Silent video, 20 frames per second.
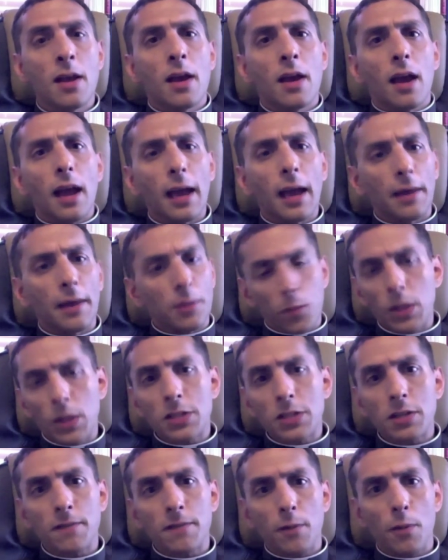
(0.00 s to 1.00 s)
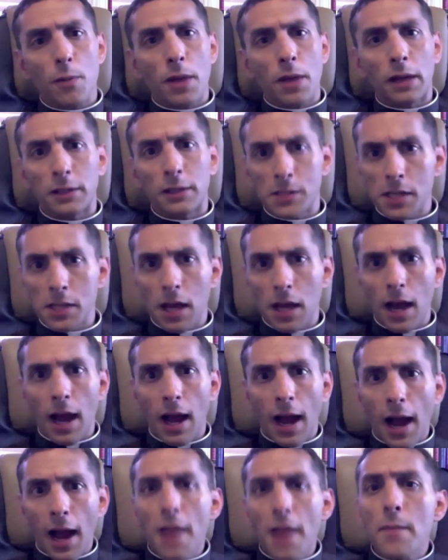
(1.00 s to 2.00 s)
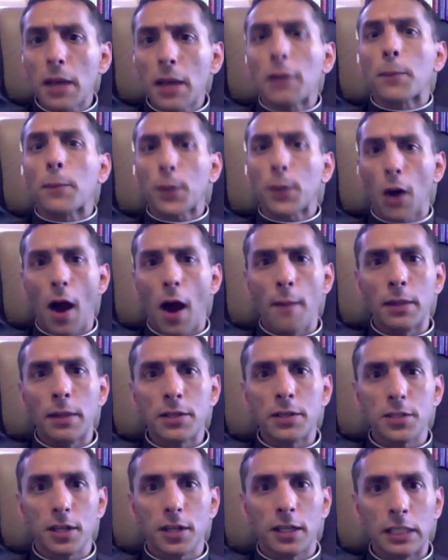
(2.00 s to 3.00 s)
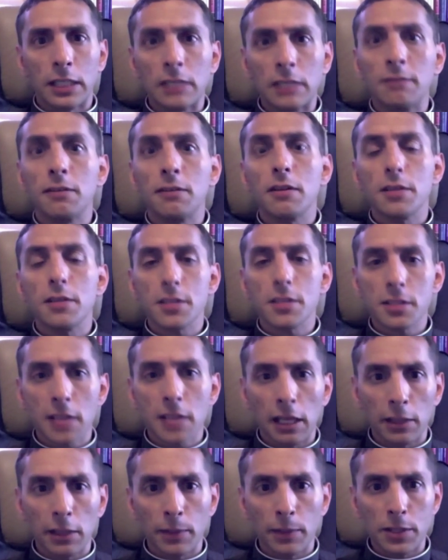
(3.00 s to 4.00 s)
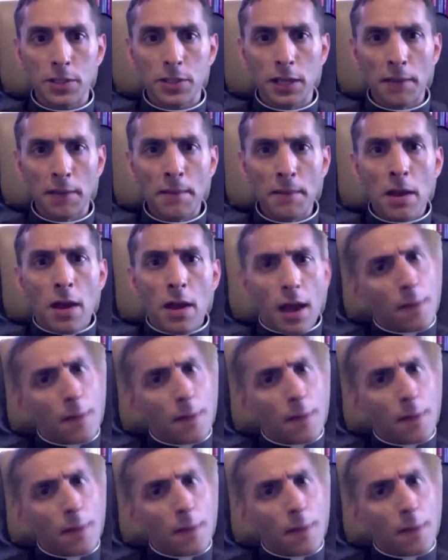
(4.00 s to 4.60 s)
And the reason for that is I made a promise of celibacy.